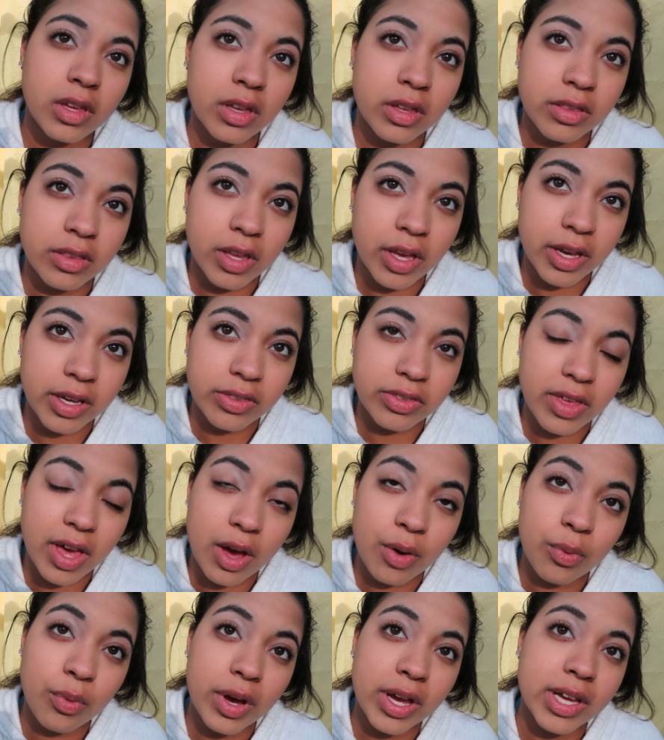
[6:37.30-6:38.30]
And like
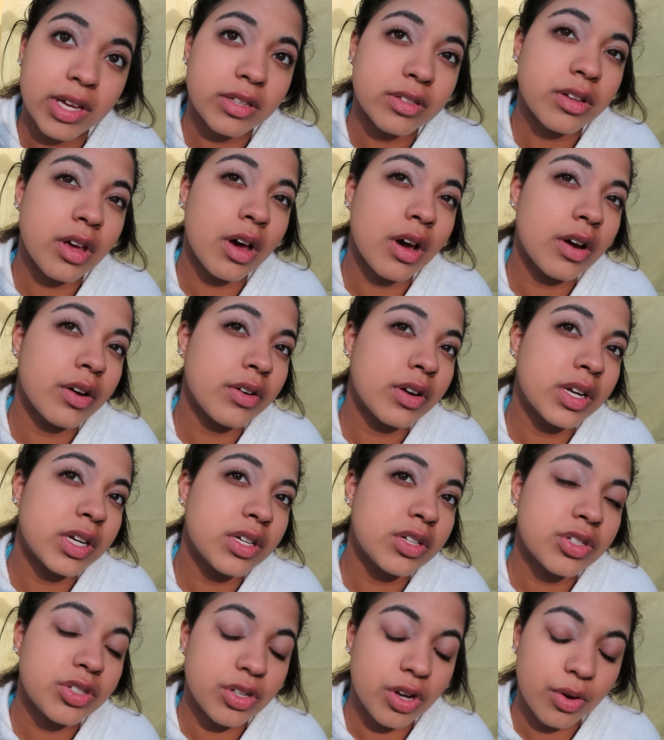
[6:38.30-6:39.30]
that white is
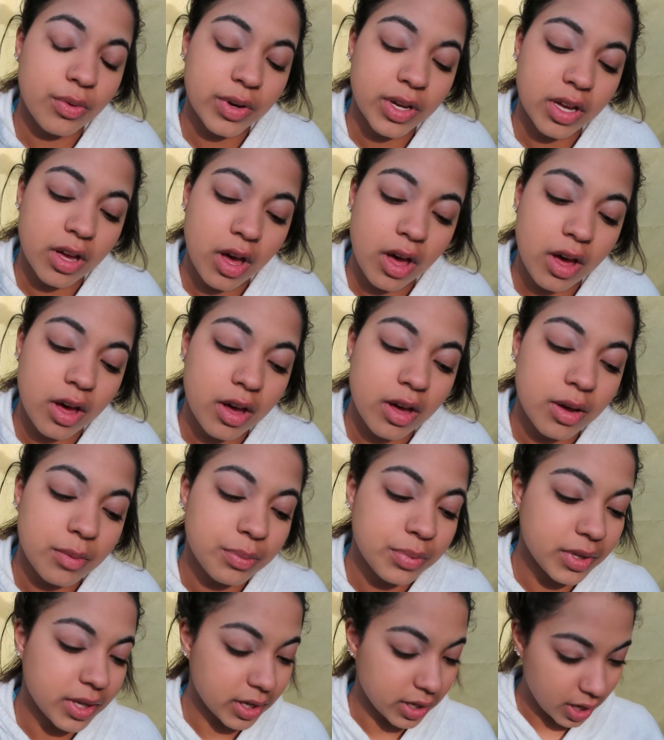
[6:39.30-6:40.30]
already showing
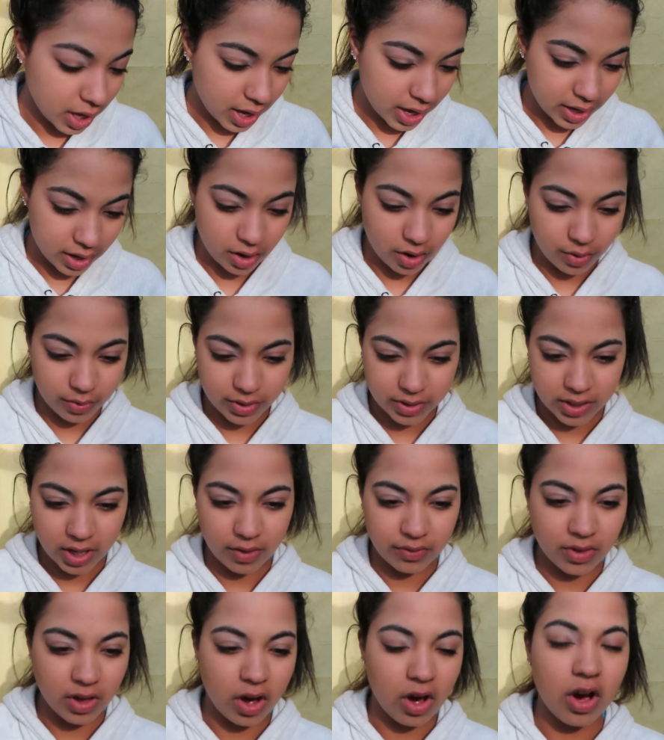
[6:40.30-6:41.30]
up. Like I always
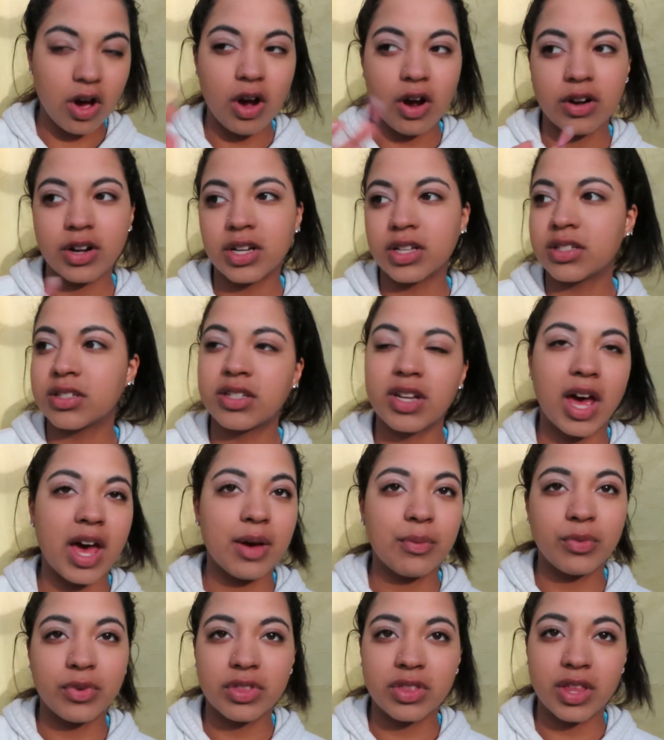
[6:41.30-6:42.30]
have the hardest
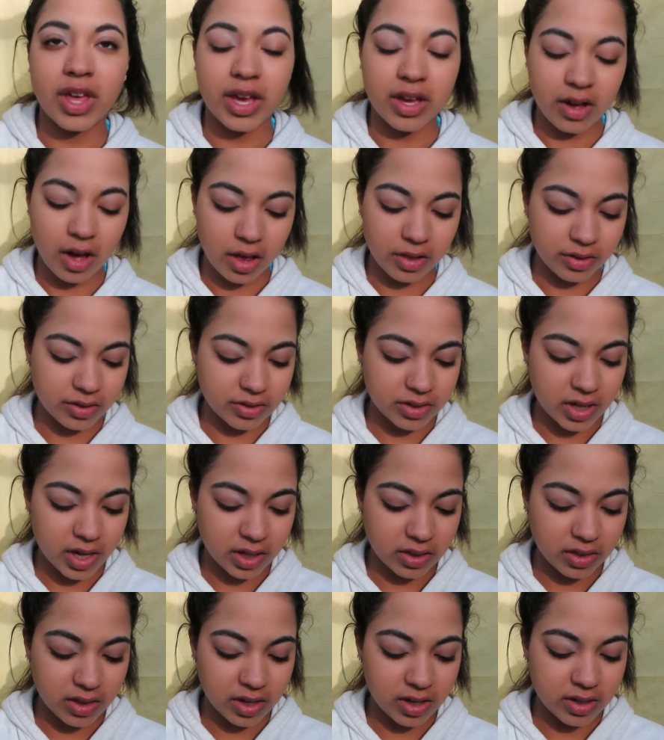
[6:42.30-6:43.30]
time with light colors
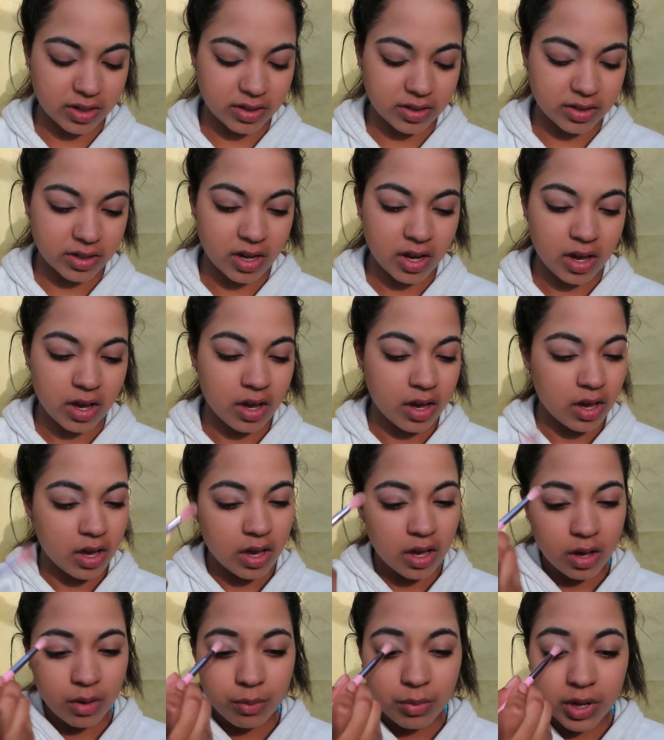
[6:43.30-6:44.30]
like this,
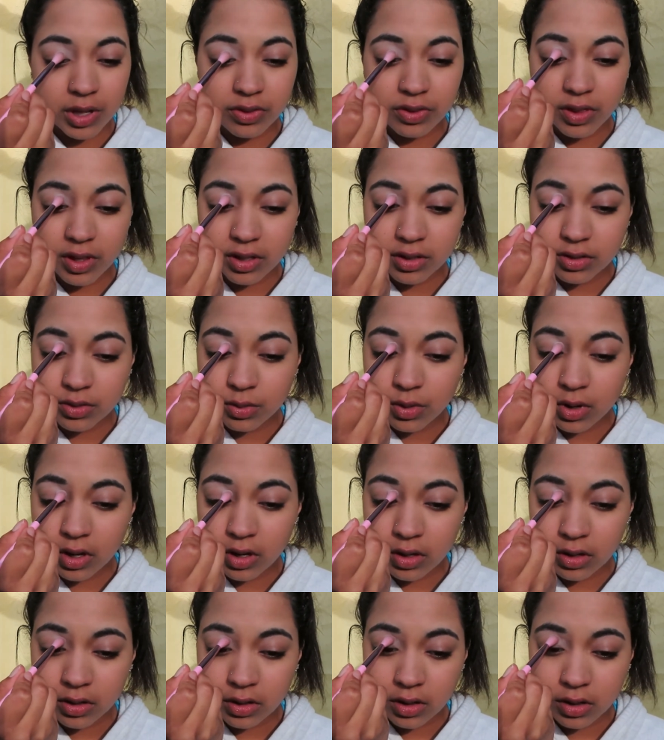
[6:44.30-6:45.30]
but this
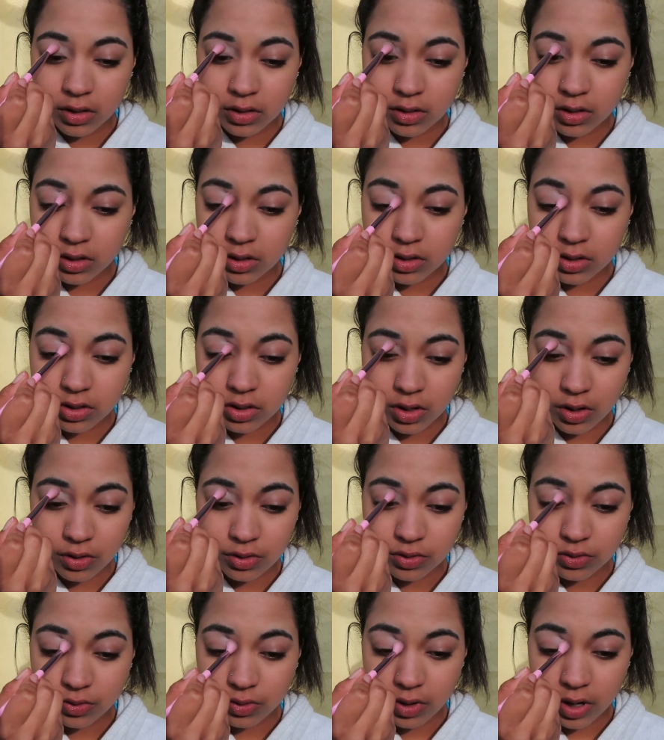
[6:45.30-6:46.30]
one just
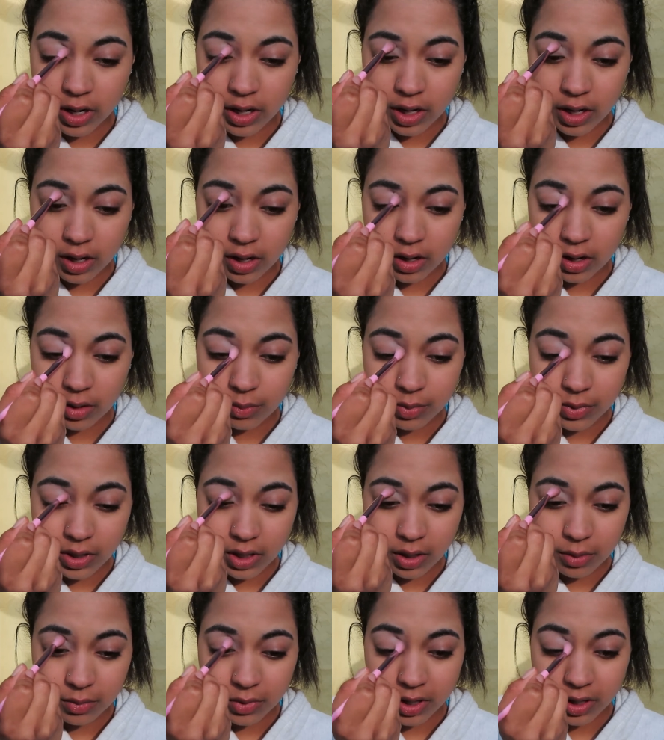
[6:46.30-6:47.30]
shows right up
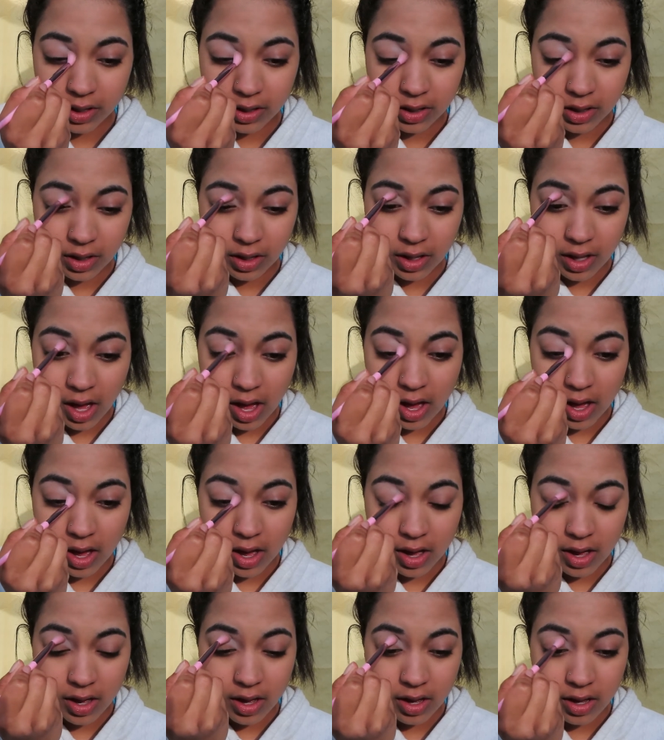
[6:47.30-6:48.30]
and I'm like,
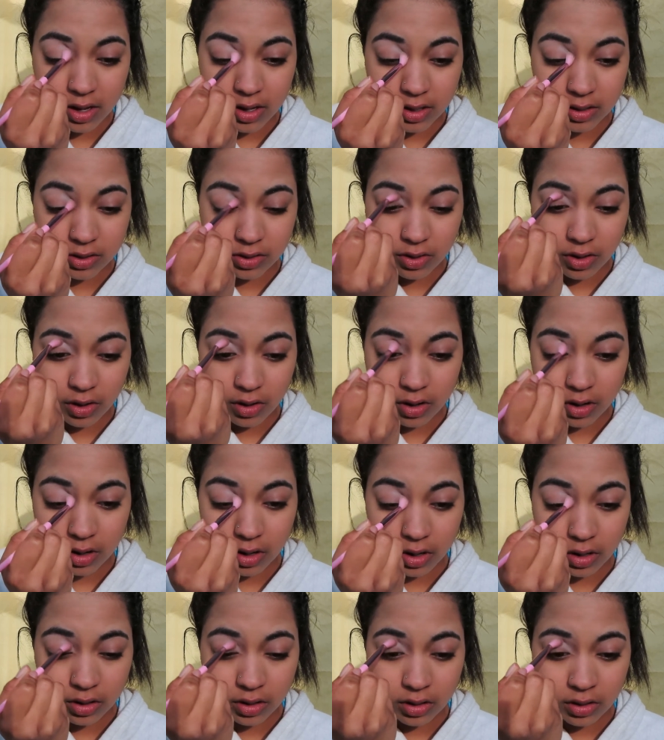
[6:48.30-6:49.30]
yes,
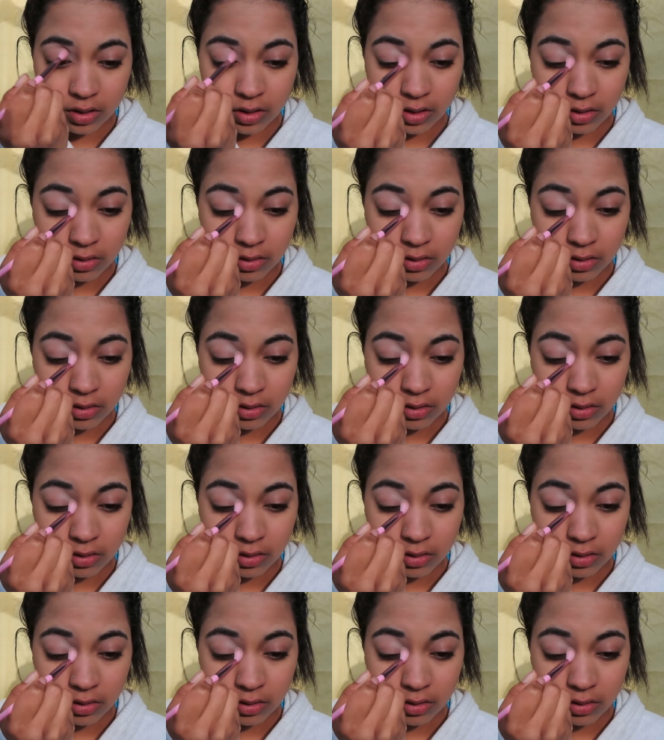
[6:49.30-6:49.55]
girl.